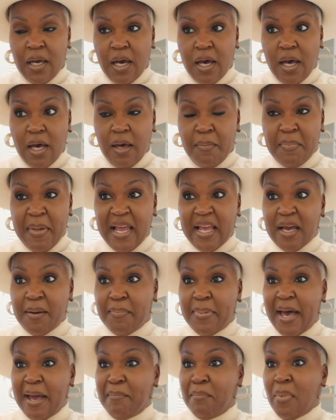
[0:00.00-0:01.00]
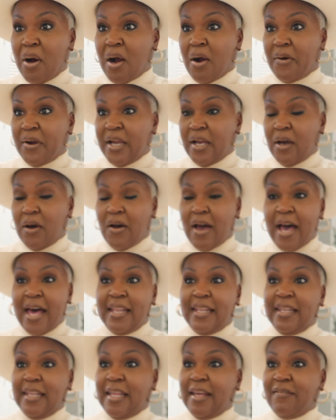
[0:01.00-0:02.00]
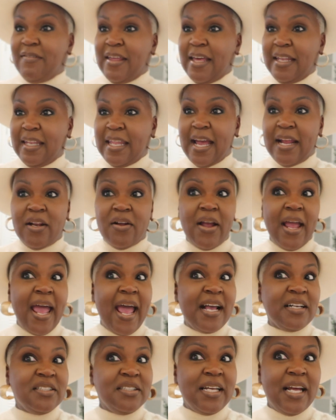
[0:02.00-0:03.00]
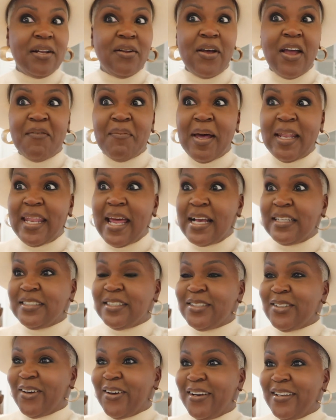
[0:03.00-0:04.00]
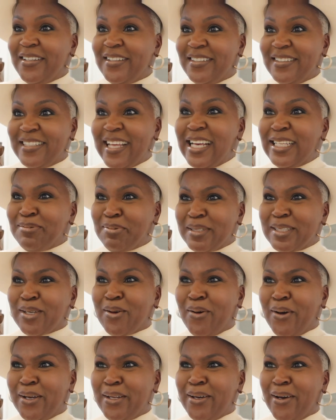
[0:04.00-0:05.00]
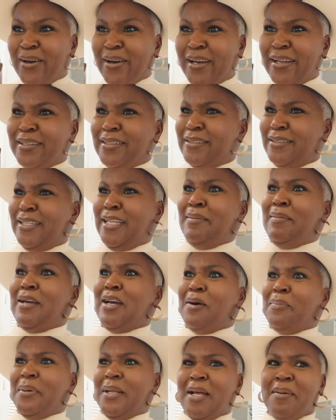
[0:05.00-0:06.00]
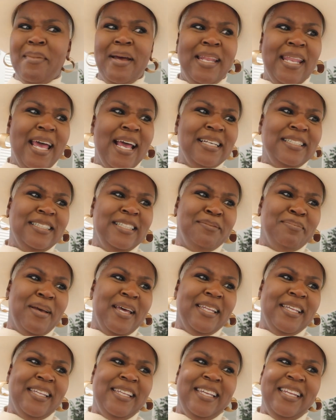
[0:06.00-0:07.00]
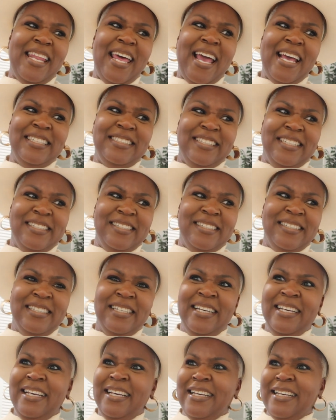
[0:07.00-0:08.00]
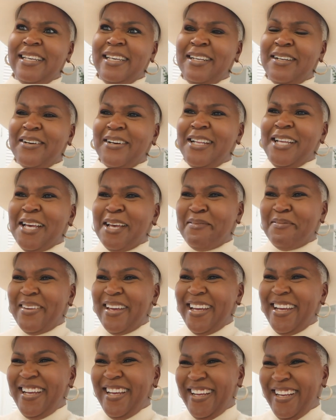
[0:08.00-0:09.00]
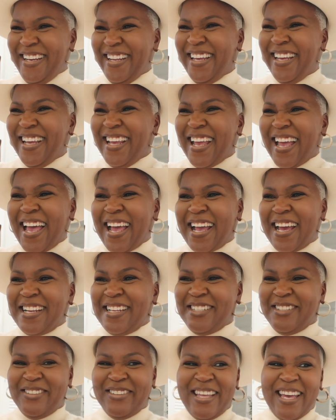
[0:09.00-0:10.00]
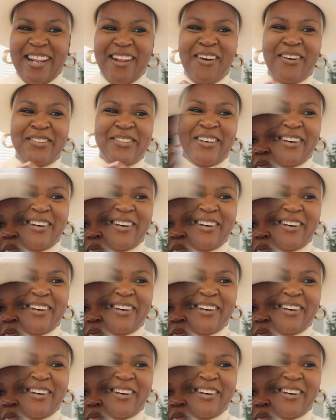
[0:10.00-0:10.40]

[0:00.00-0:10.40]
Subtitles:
Makeup by Mario. I love that liner. Actually, I don't have my lashes on. That's what's going on. Let me go put on my lashes, my Lily lashes. You know what I mean? I gotta do that. Hold